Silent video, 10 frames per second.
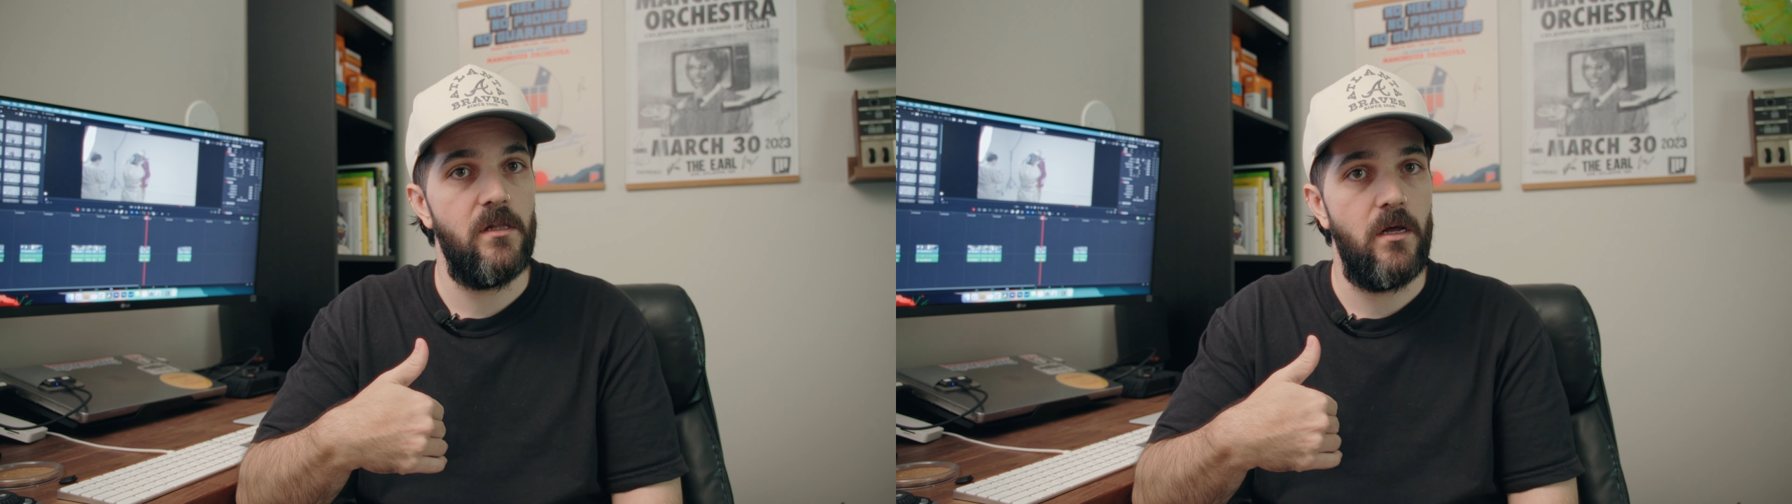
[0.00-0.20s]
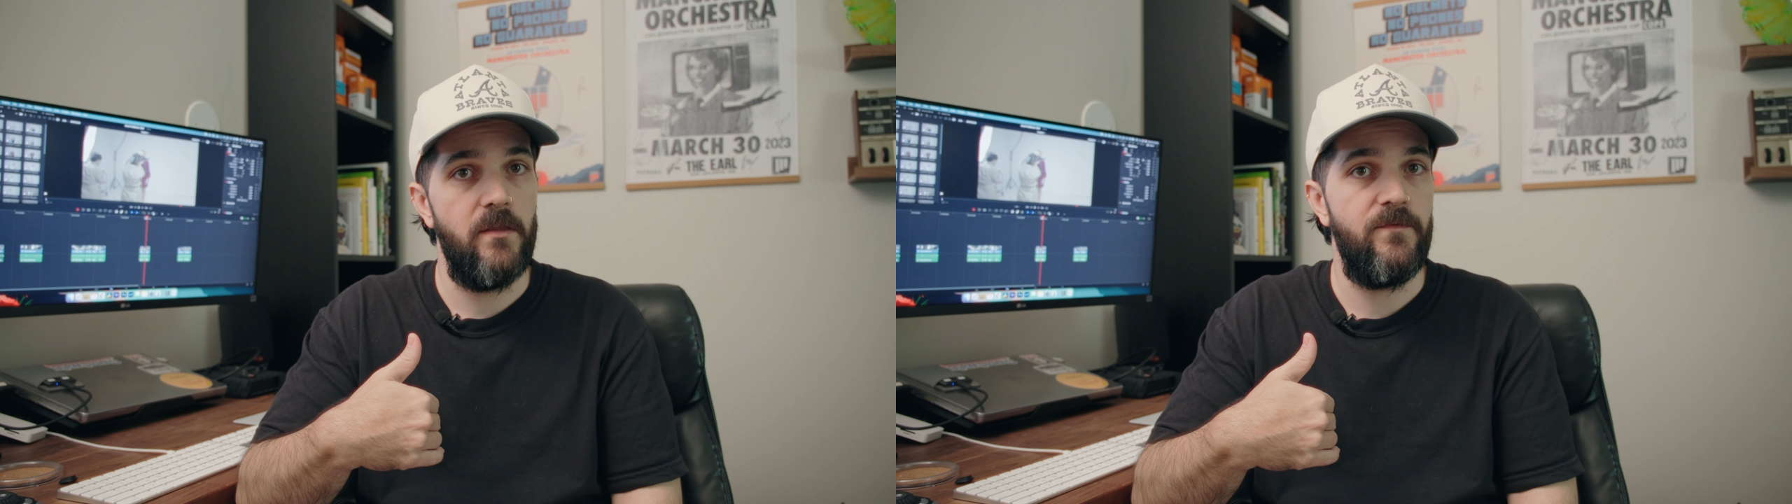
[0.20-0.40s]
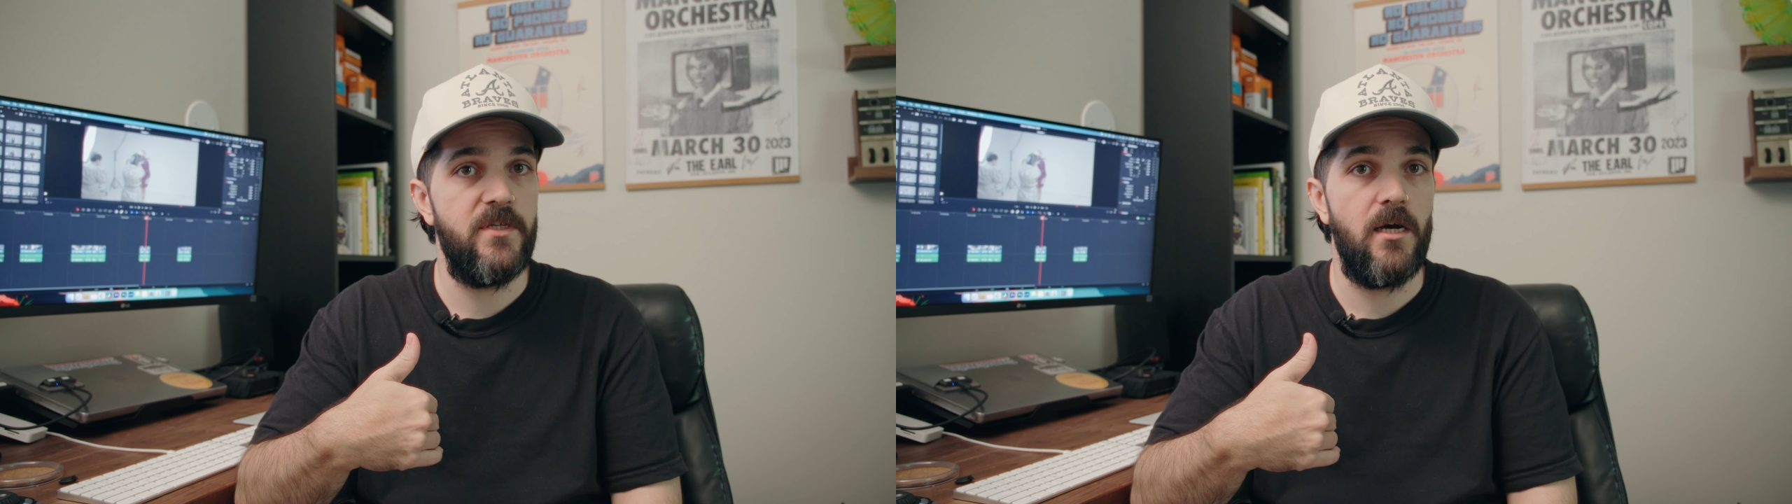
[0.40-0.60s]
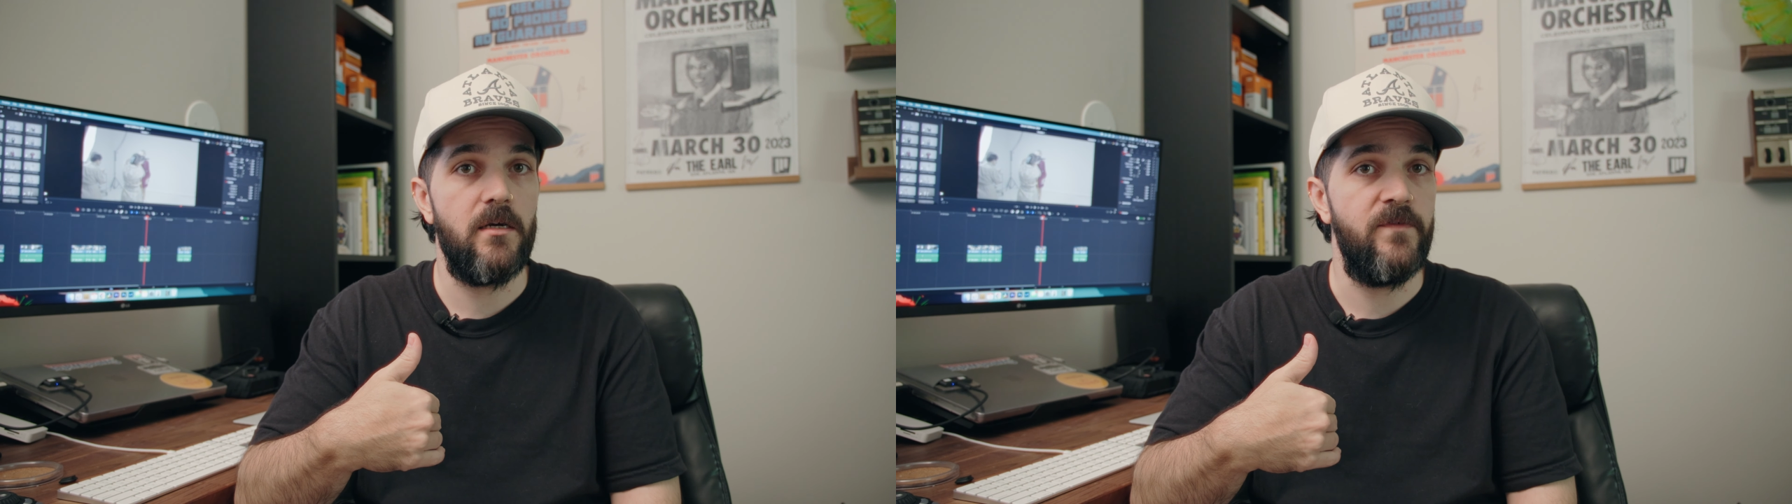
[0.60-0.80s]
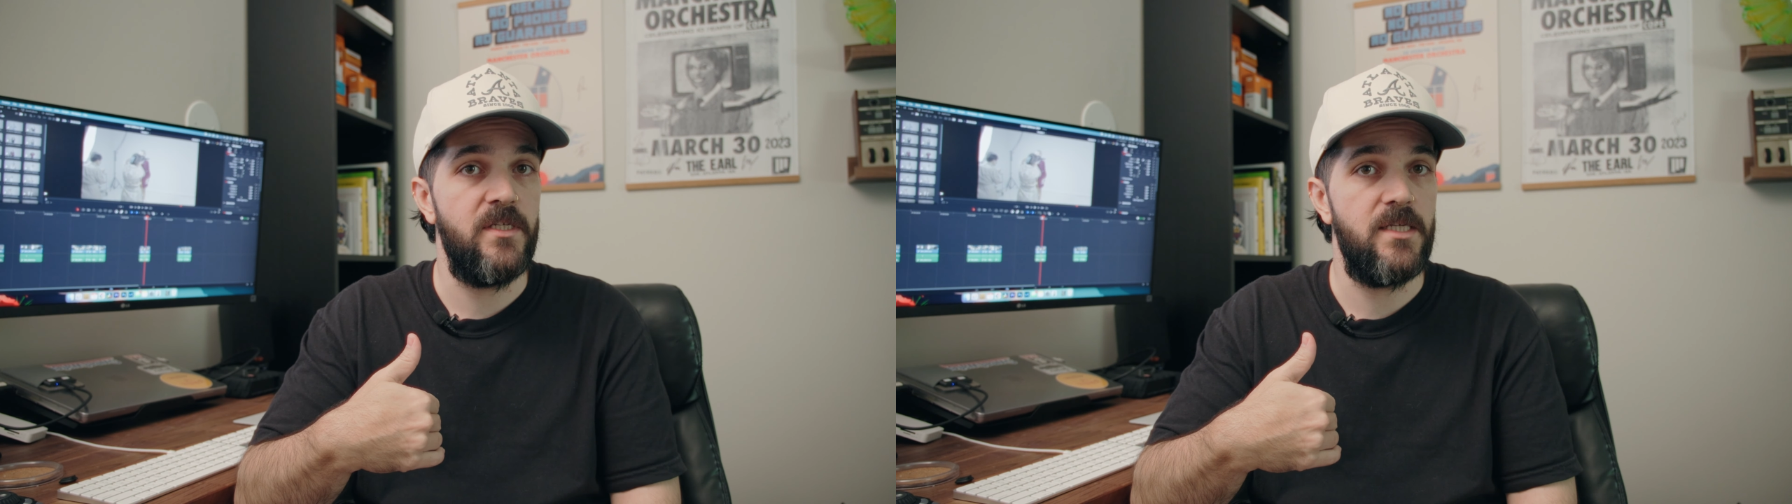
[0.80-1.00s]
on the
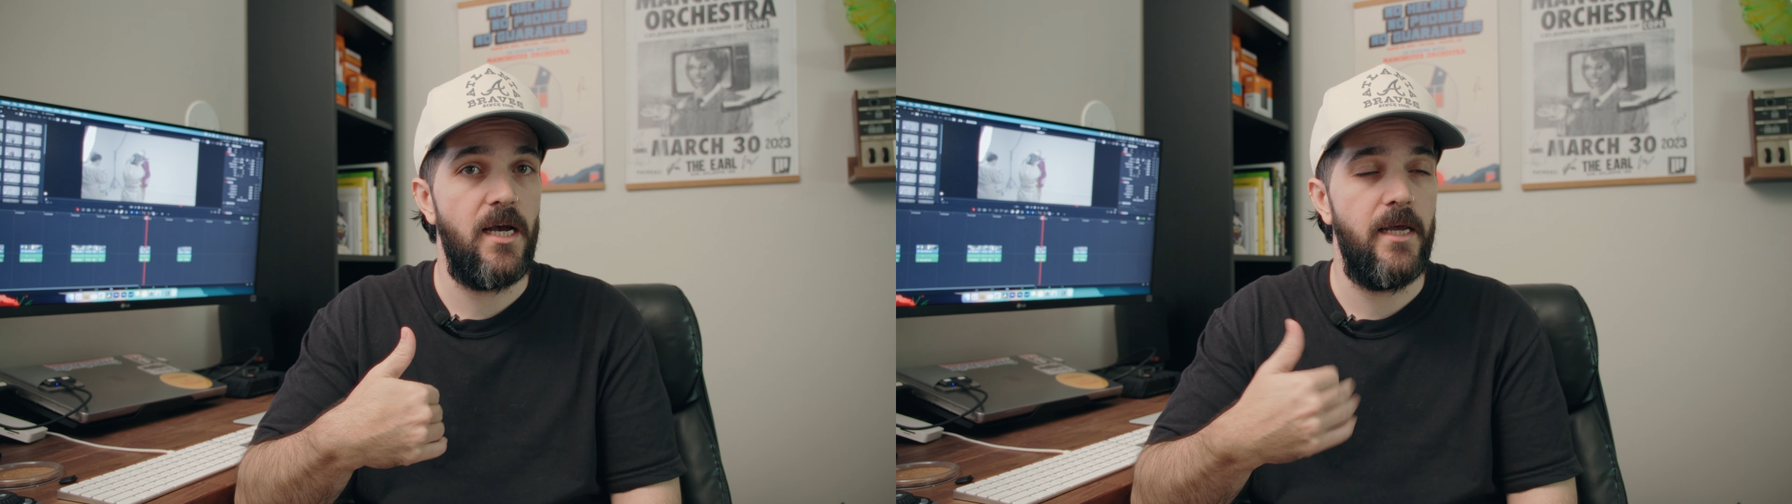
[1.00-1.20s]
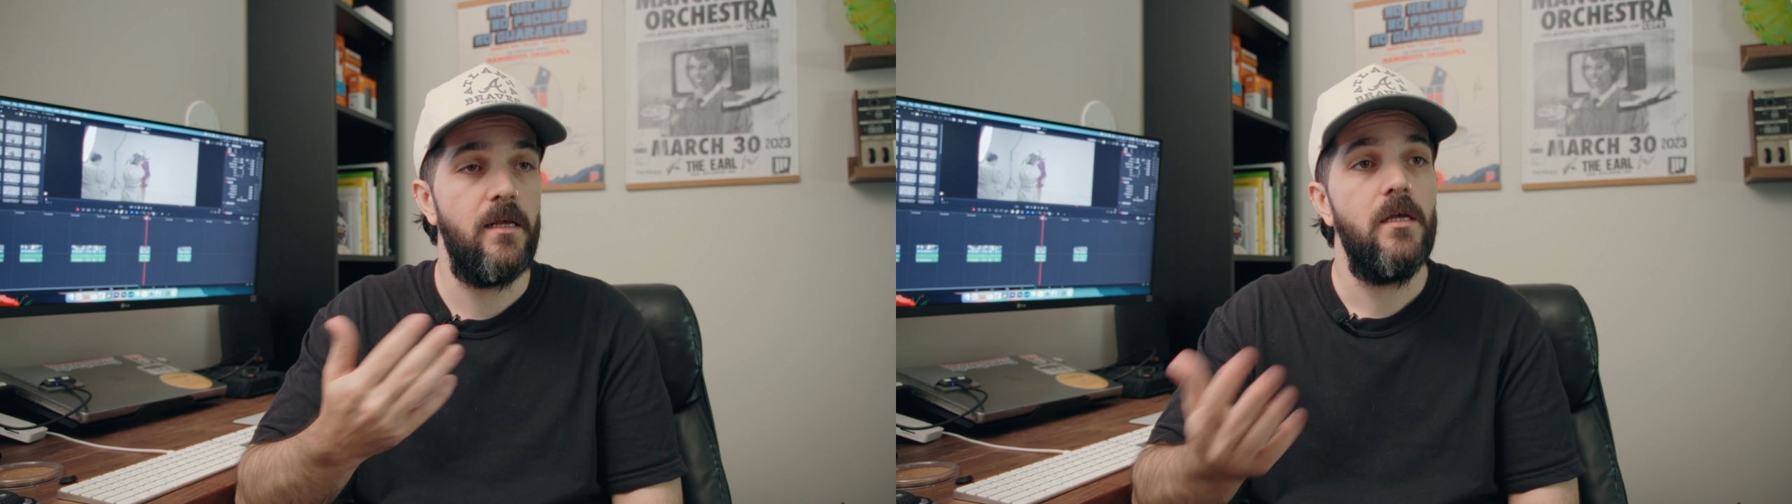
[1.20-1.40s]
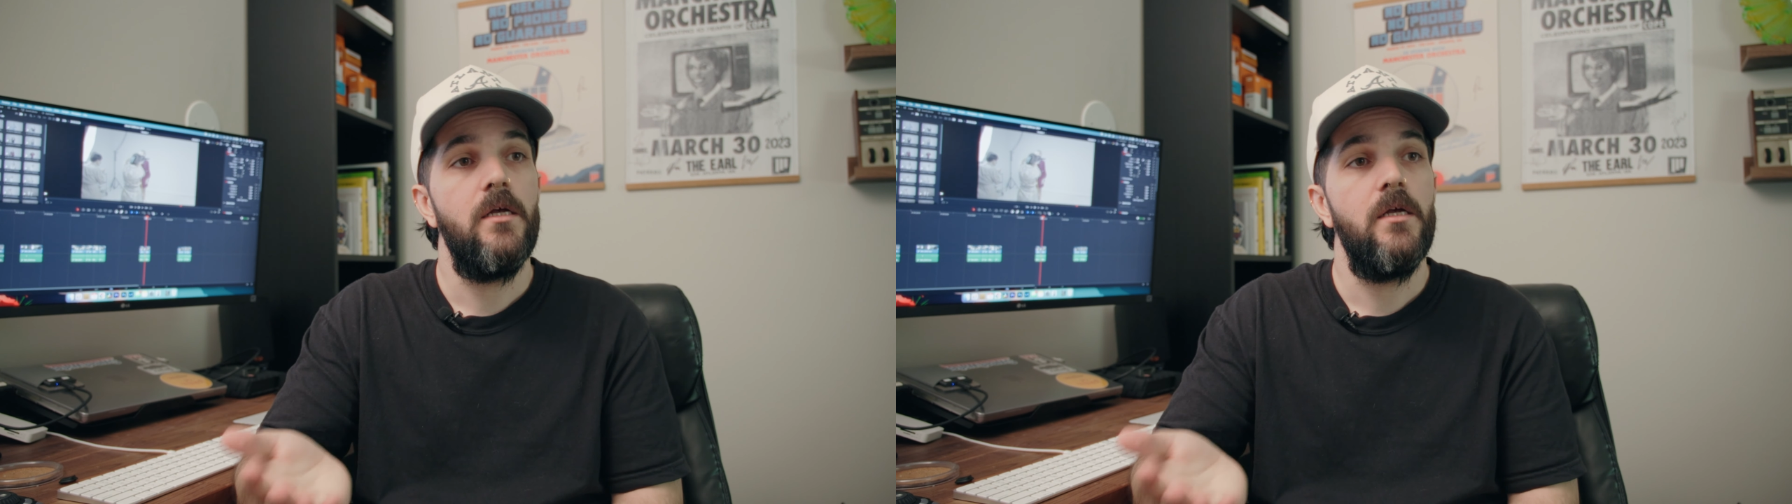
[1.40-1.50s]
photography side.